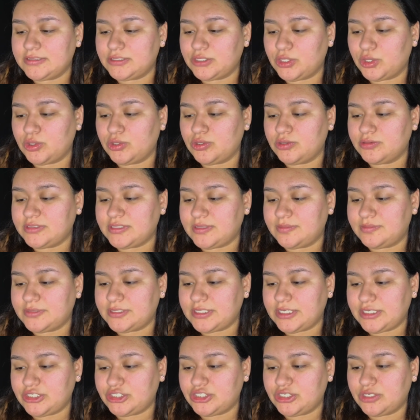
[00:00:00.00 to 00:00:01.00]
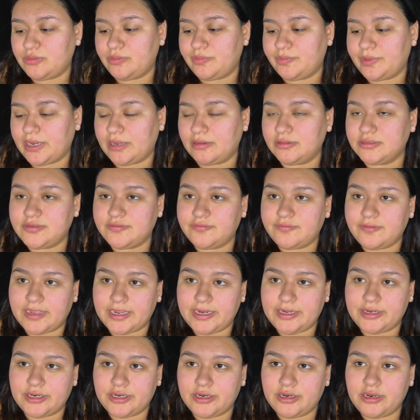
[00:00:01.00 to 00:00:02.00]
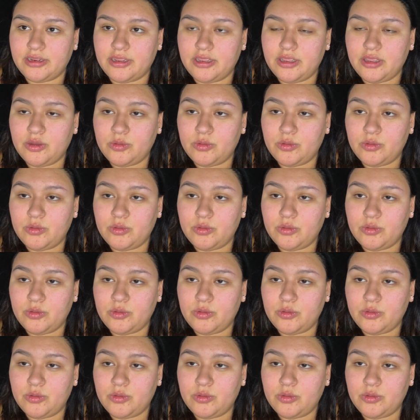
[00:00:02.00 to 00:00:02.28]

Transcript: Total Temptation Brow Definer,